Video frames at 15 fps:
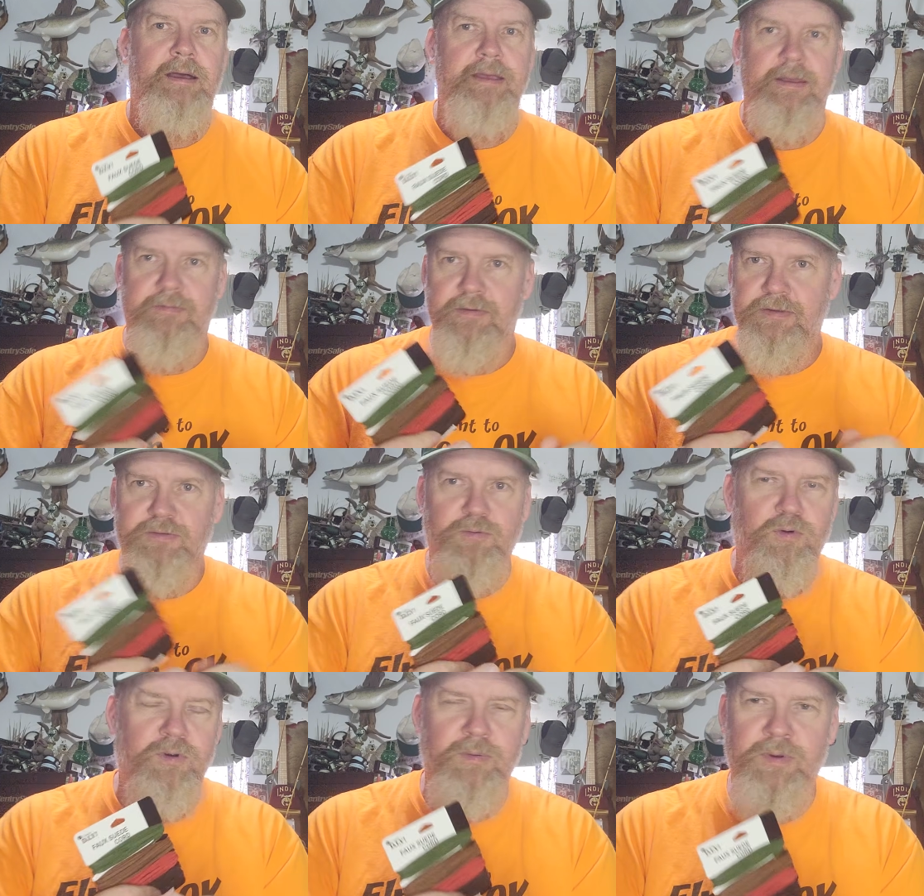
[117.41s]
even a
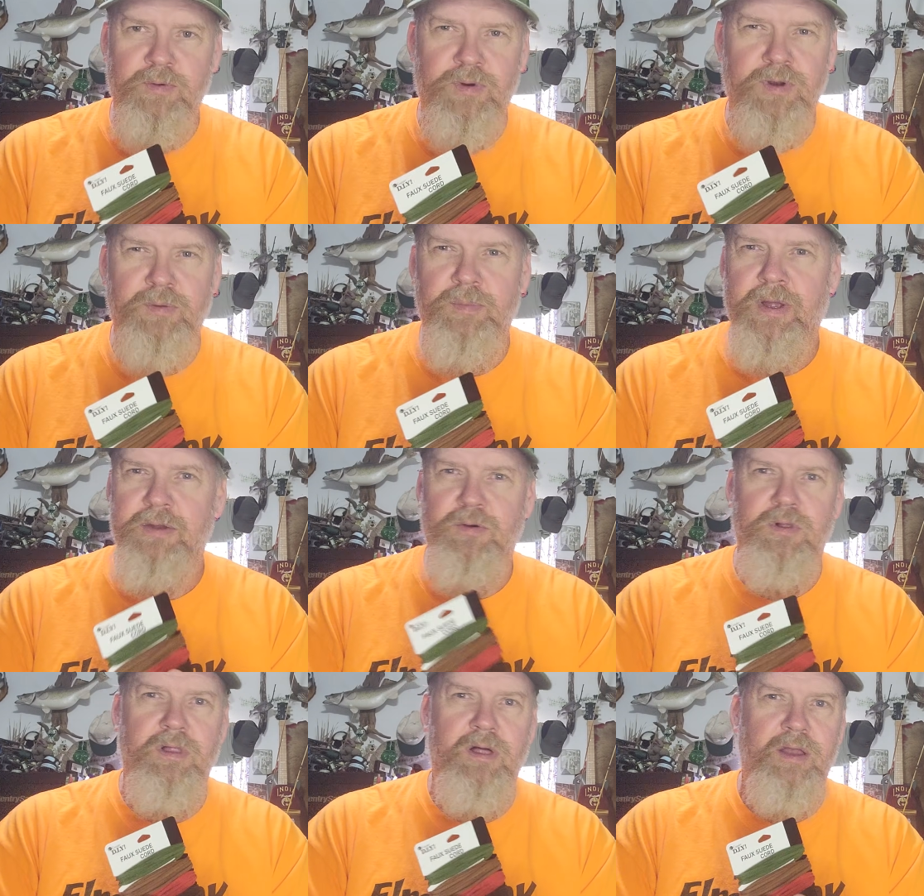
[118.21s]
squirmy worm, I
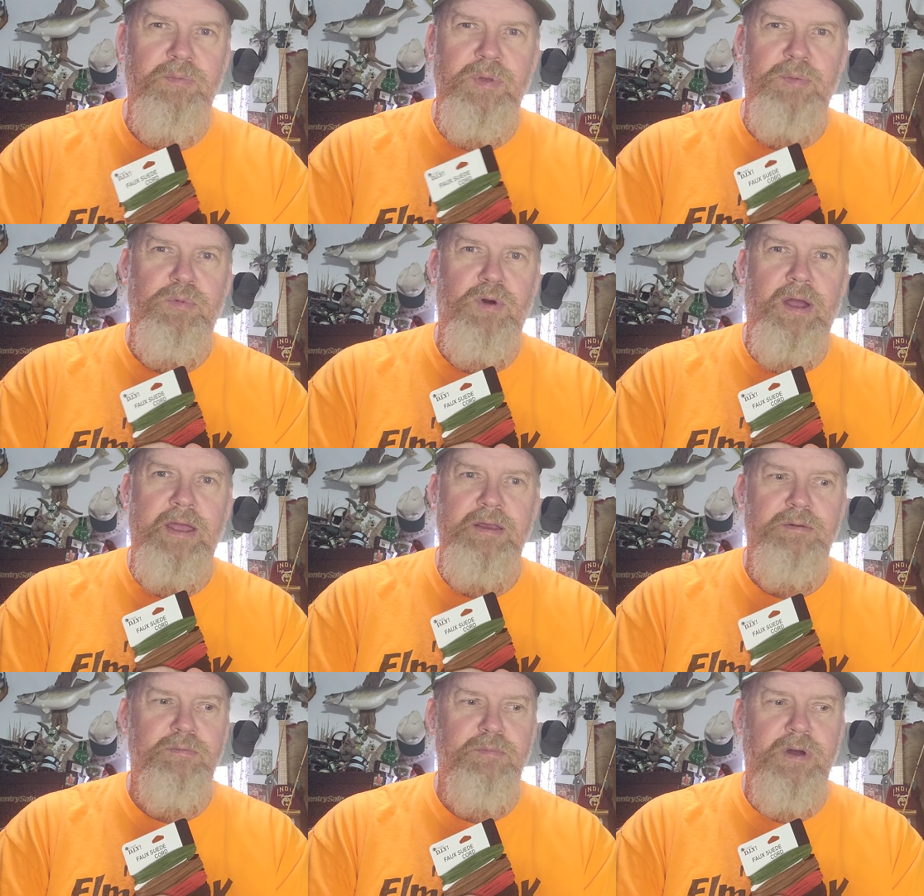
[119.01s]
know a lot of people hate
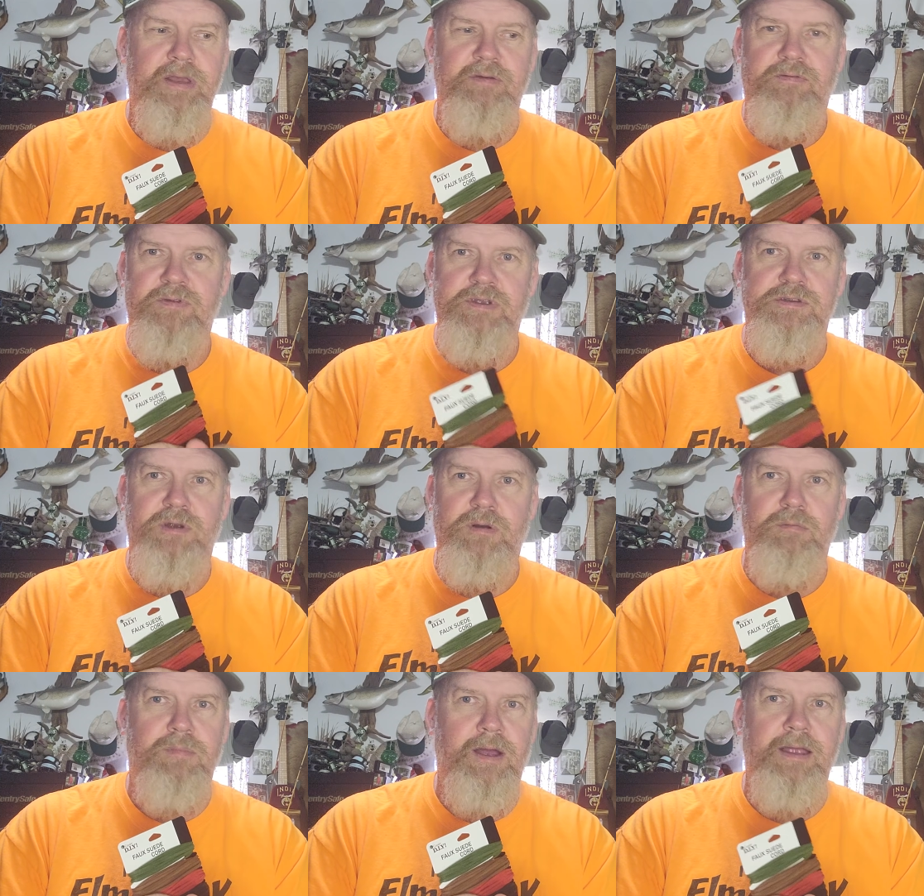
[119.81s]
them, but if fish
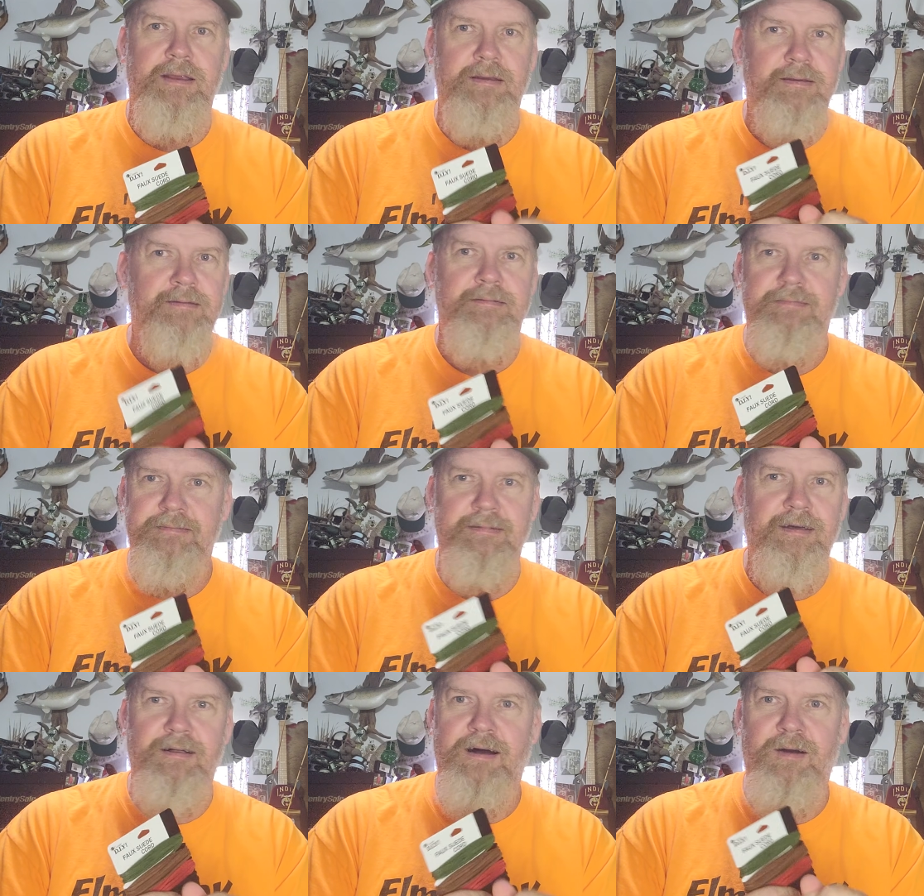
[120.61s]
aren't biting,
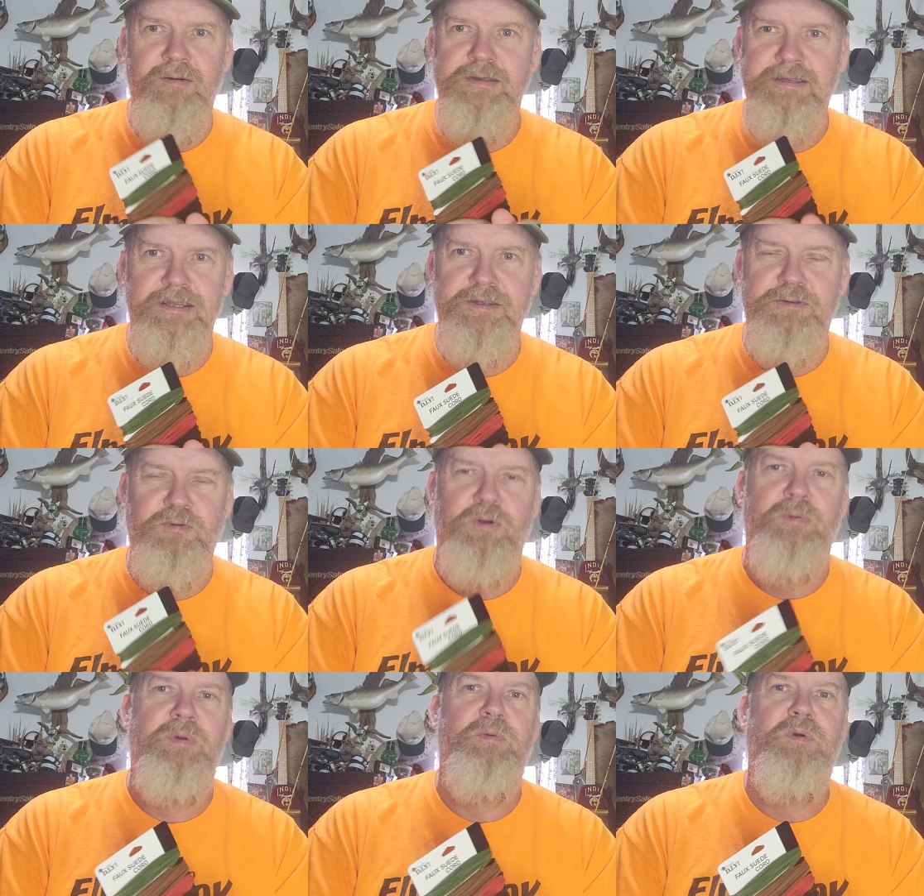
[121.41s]
they'll always hit a
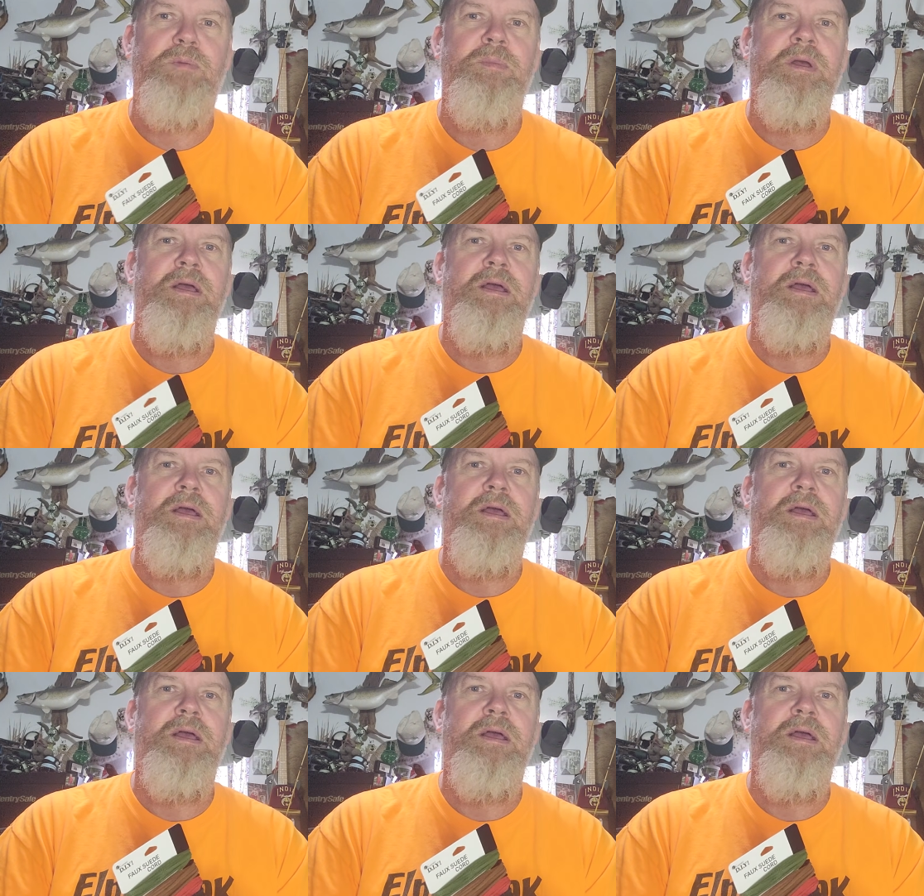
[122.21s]
squirmy worm.